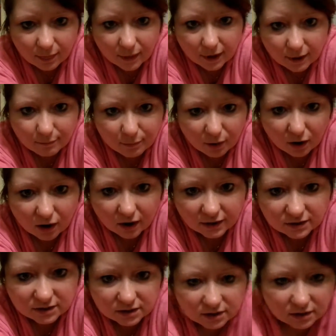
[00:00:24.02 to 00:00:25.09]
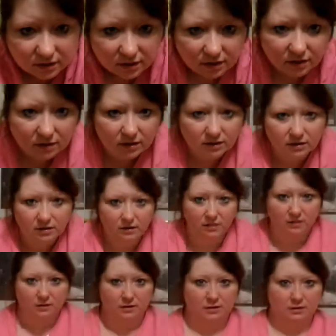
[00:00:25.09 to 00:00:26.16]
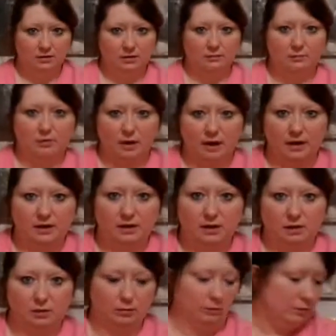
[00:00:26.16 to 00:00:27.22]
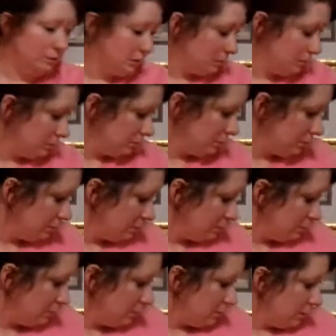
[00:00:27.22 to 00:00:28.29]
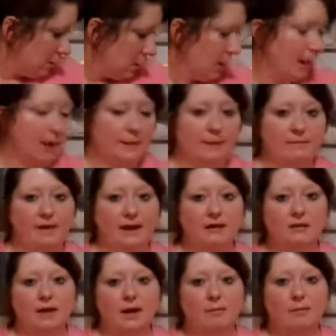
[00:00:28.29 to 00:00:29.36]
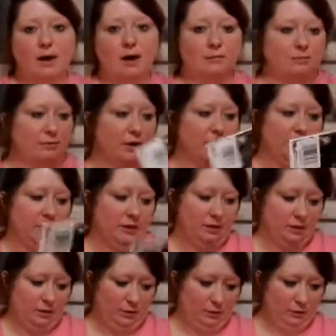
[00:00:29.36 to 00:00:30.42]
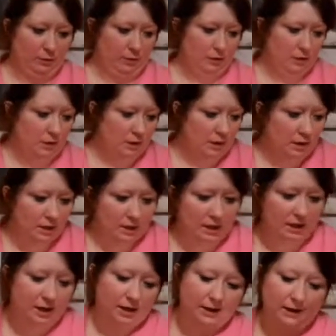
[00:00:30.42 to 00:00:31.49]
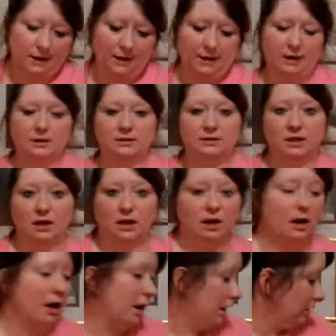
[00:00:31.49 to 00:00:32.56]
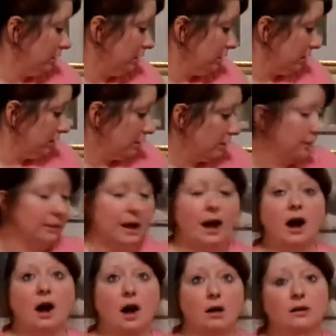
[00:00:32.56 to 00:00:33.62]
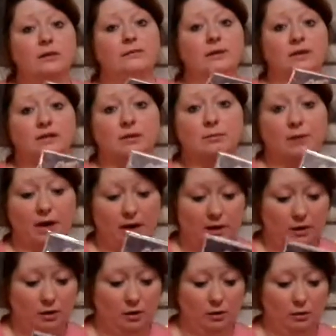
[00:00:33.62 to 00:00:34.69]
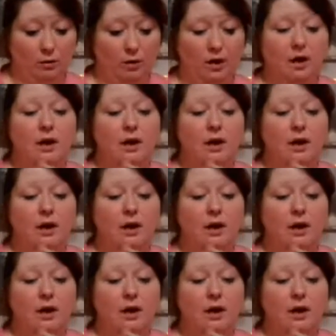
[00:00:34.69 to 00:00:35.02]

that I bought brand new. And the vinyl that I bought brand new is all, not all of these are brand new.